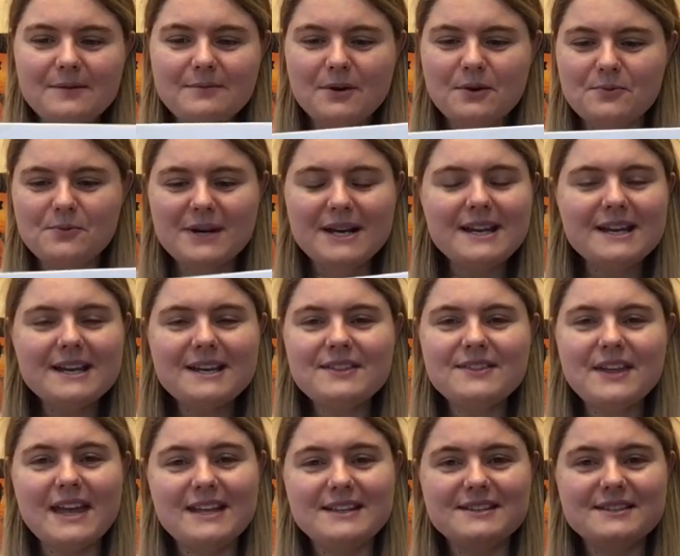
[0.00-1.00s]
with
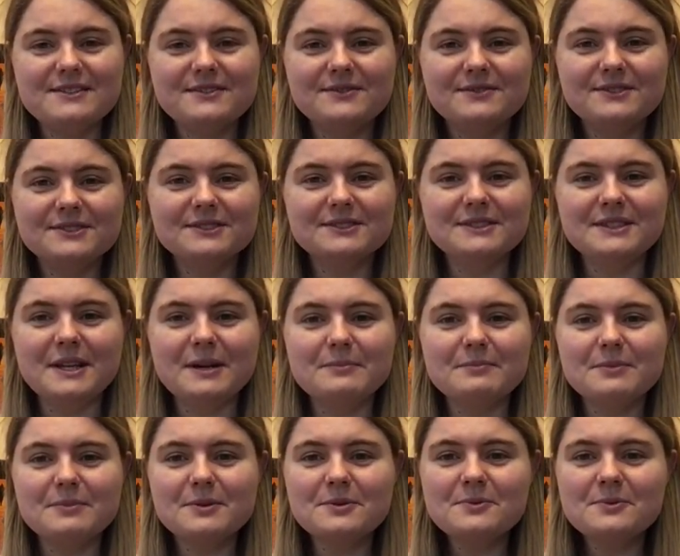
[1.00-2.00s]
interval
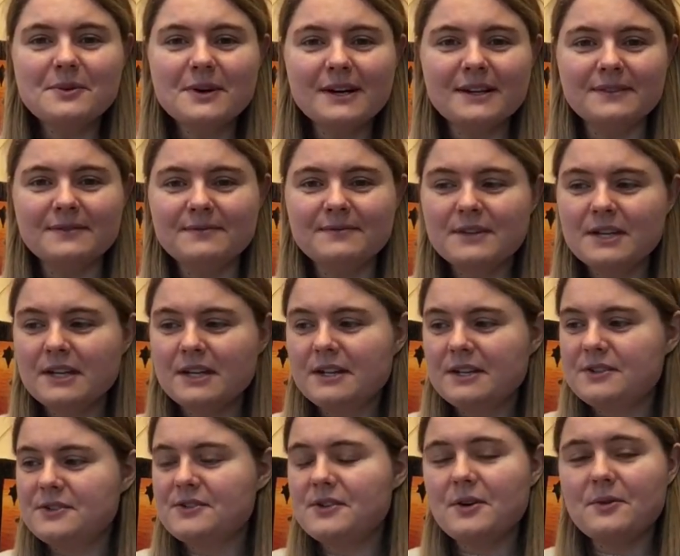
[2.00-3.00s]
number 1.
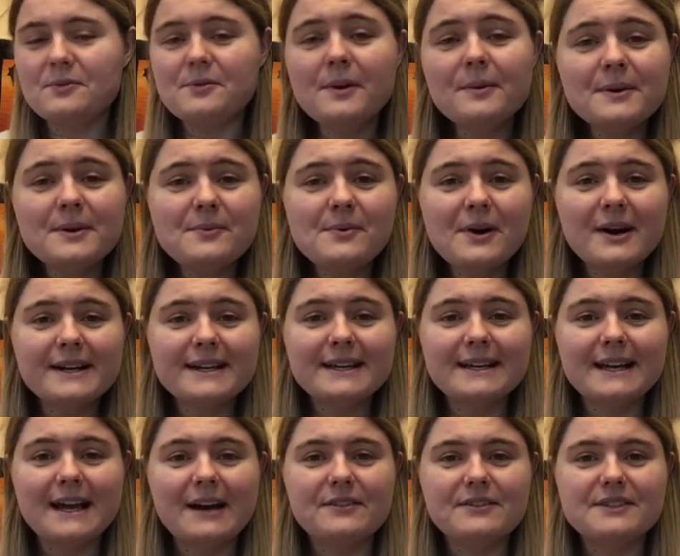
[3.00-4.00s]
So when we're working
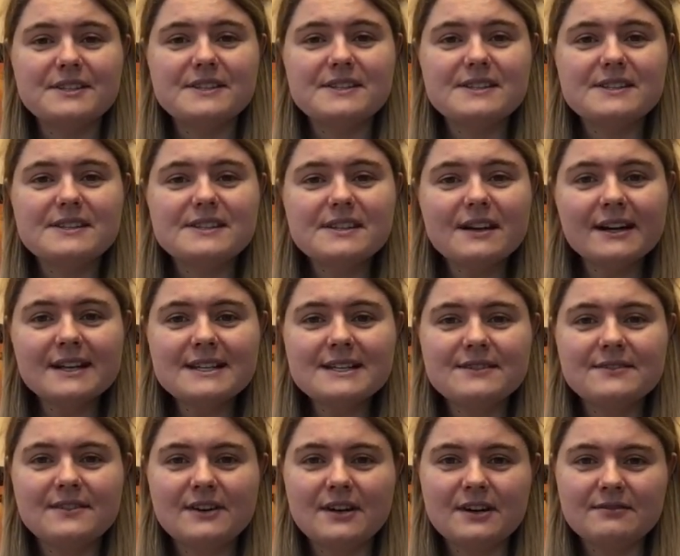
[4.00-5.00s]
out the size
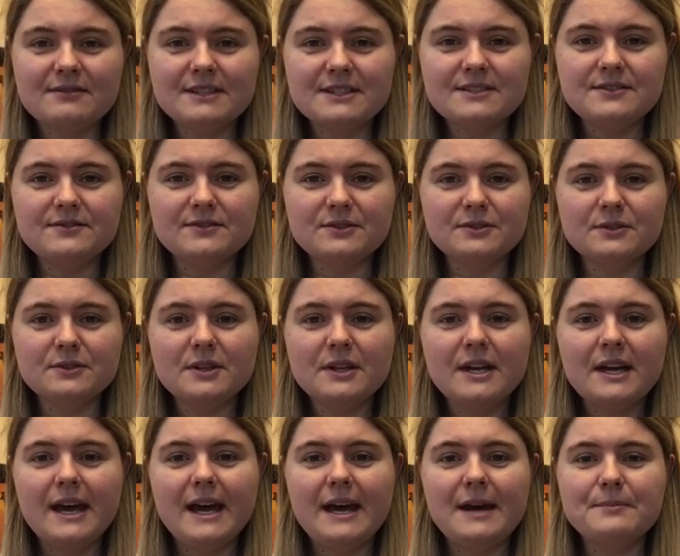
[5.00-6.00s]
of our interval,
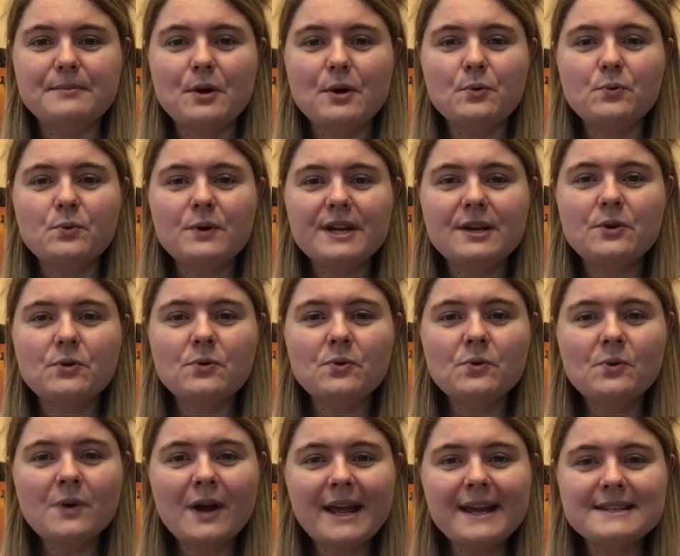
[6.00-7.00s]
we
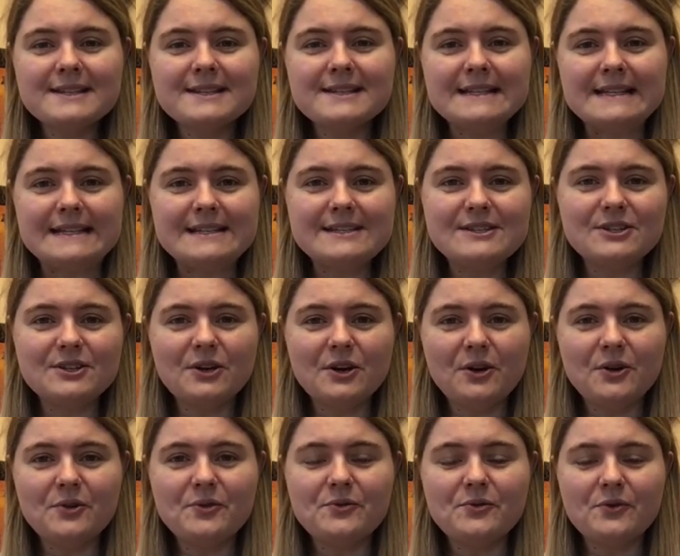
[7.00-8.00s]
always need to
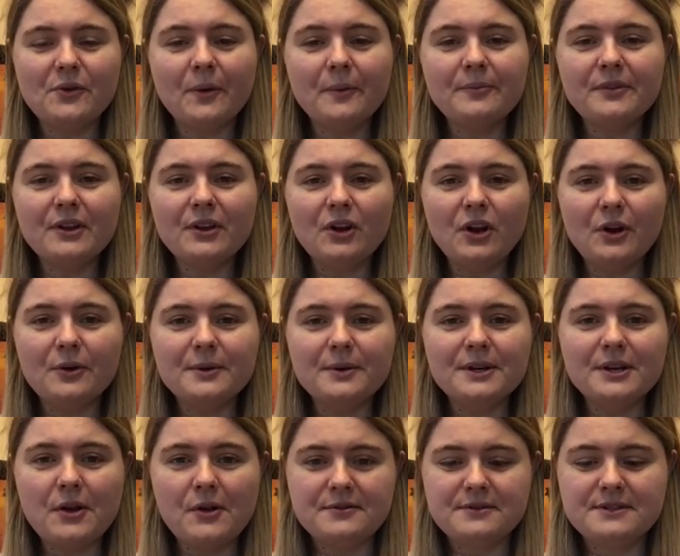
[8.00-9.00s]
go from the lower
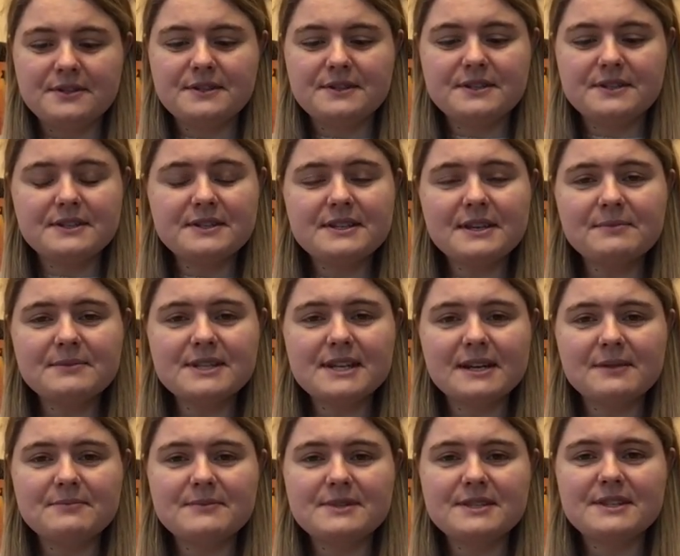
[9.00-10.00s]
note. So
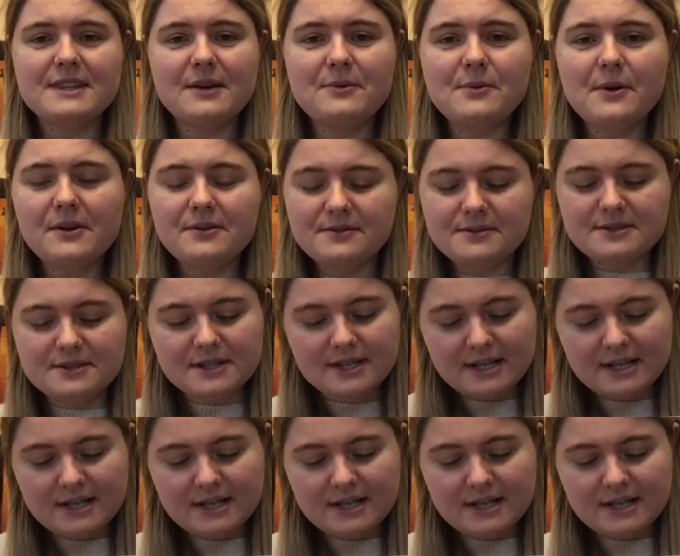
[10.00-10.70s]
sometimes they won't